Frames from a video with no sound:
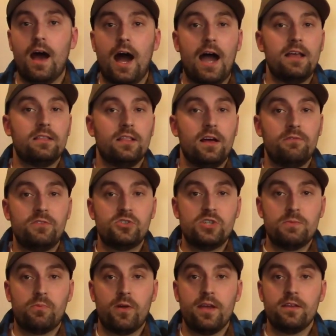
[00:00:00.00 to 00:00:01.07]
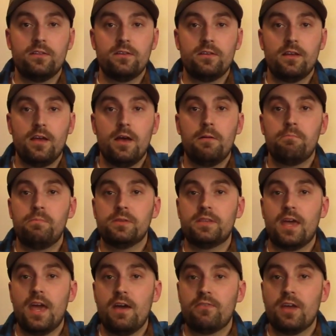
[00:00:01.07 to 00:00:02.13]
I love the Jeep Wrangler, but to
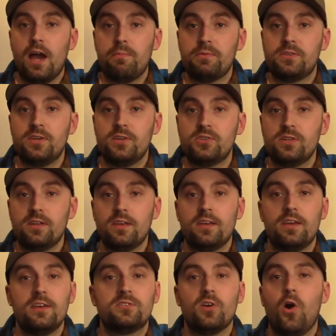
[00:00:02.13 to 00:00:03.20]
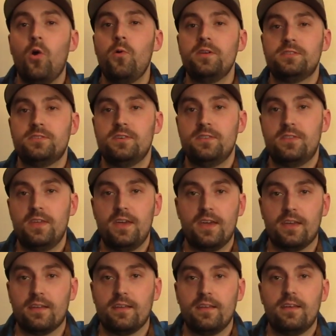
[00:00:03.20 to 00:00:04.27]
have competition is always a good thing.